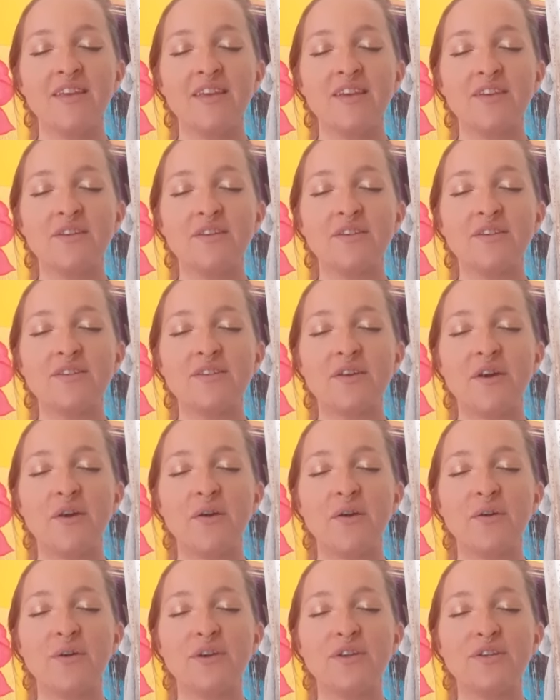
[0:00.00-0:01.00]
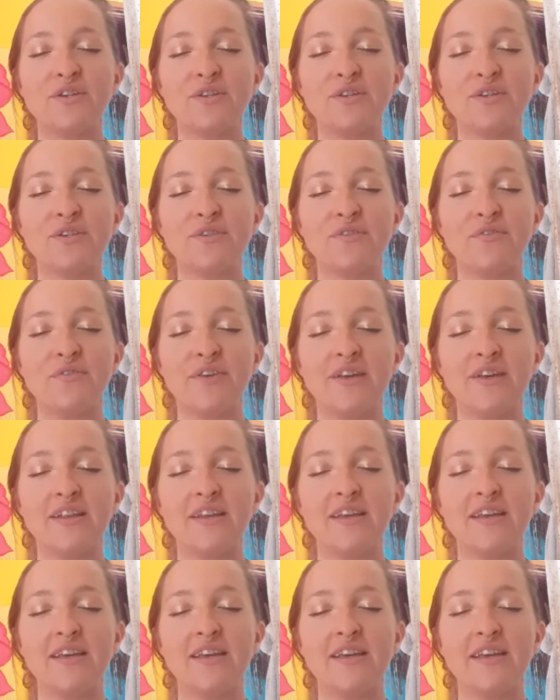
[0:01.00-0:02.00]
So, just
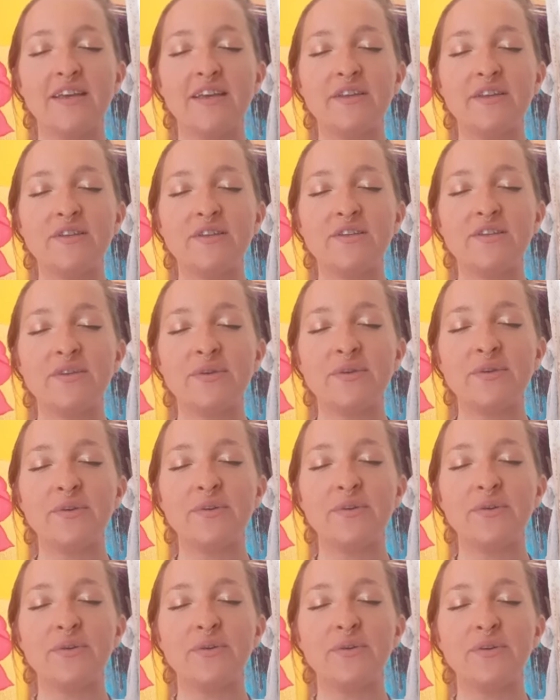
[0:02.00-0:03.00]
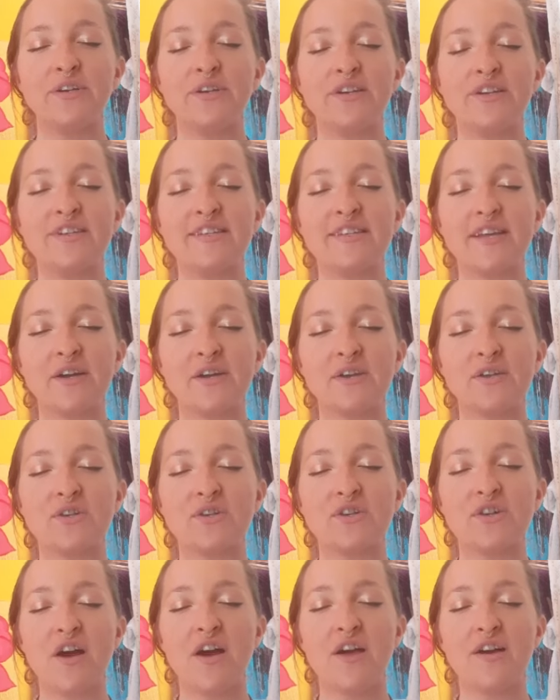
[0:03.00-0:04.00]
feeling into your second
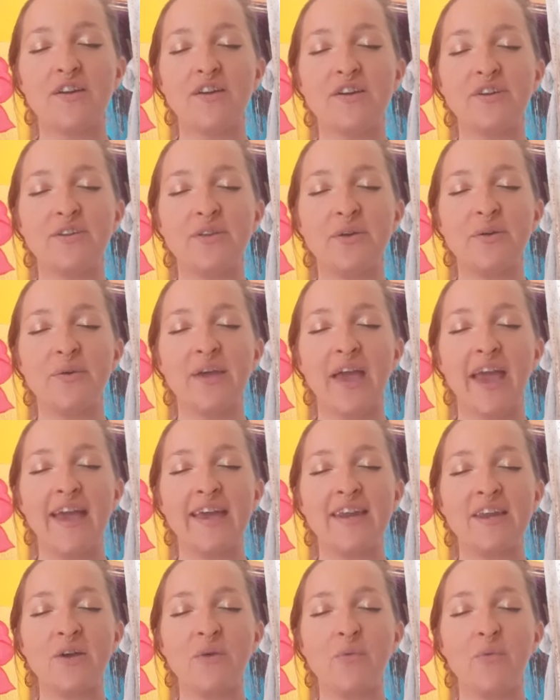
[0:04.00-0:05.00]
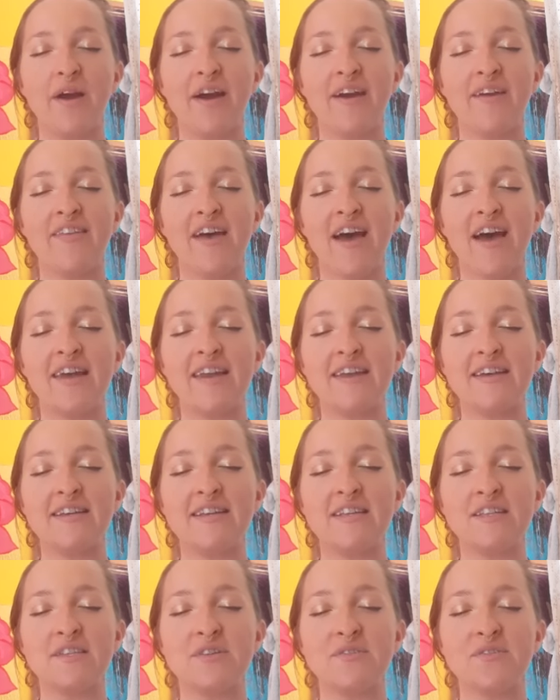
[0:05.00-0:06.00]
chakra, locating where that
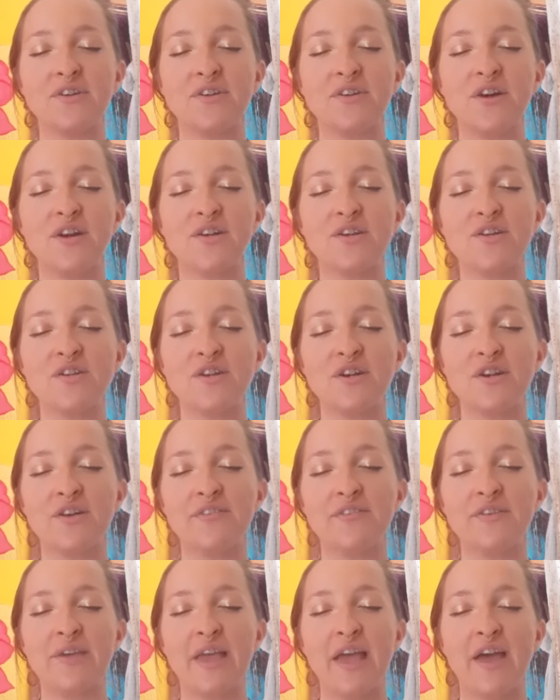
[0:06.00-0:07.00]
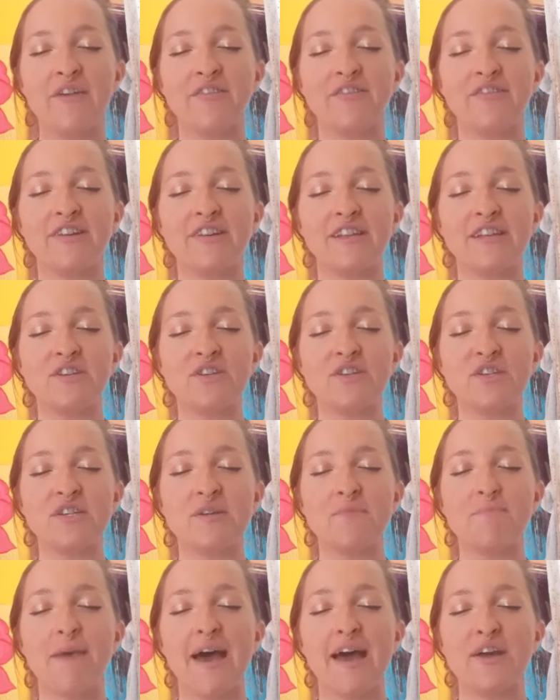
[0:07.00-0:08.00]
is. If you're not sure, if you can't feel it, just
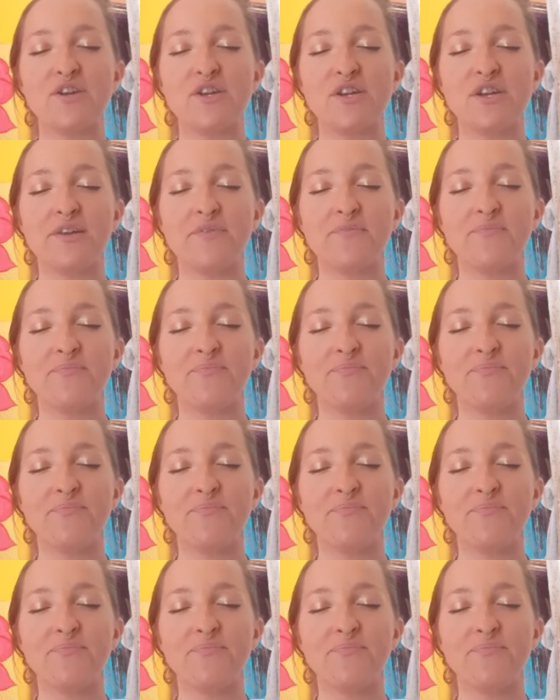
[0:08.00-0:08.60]
imagine.